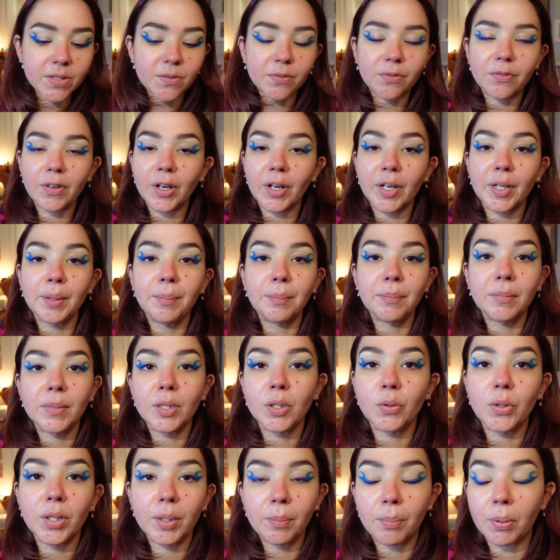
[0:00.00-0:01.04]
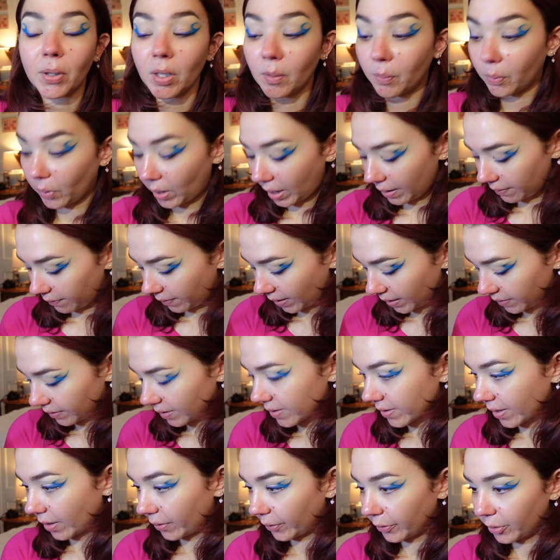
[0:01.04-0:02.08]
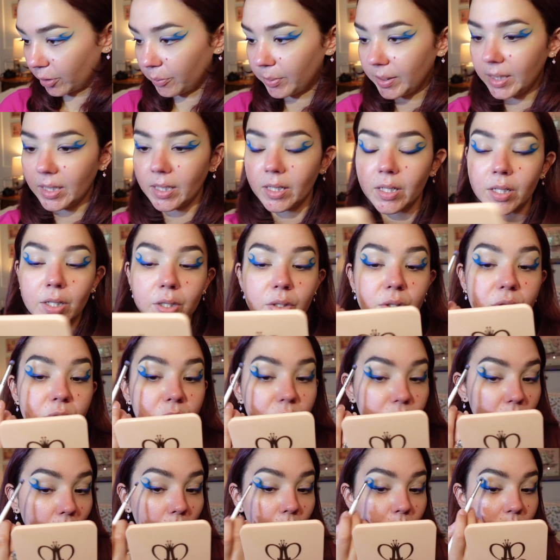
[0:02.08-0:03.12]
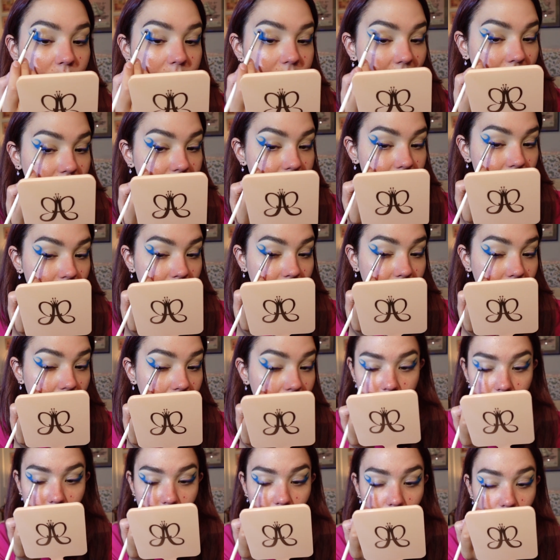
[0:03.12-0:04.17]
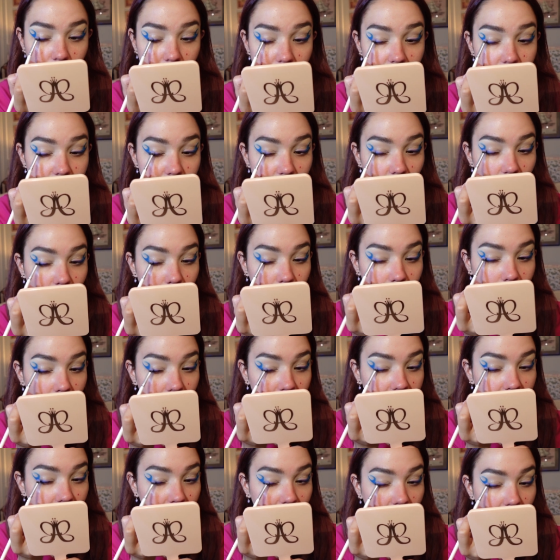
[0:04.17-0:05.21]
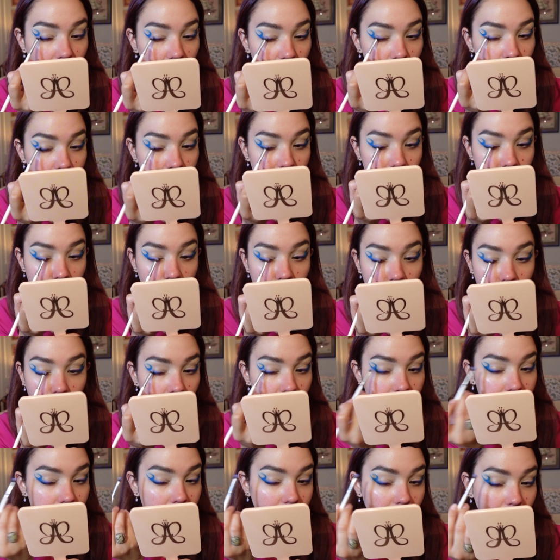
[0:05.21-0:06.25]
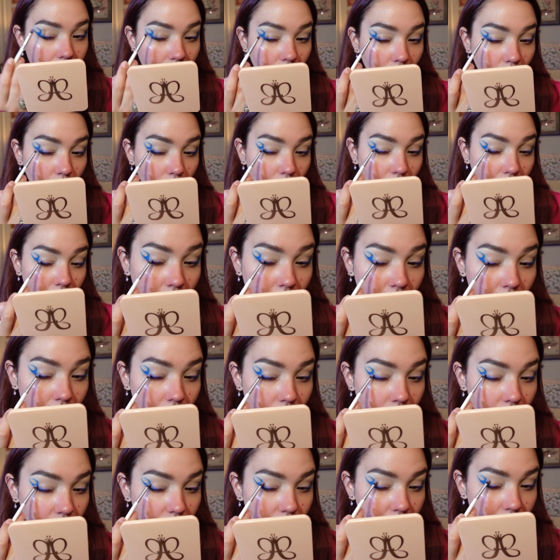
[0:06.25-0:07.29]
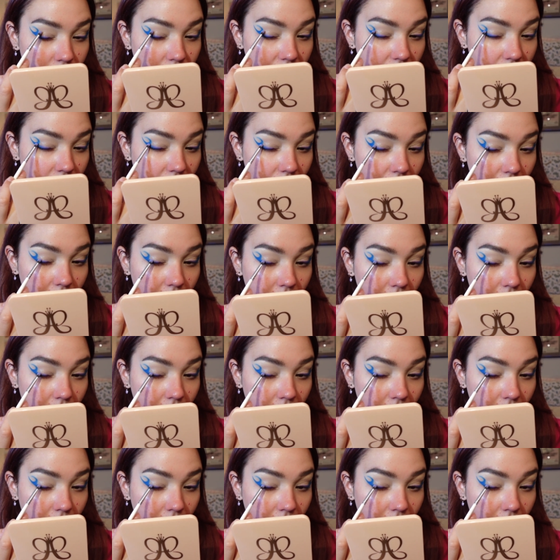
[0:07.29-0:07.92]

a very muted purple. I find this color to be so sexy. Slowly start buffing out this little V.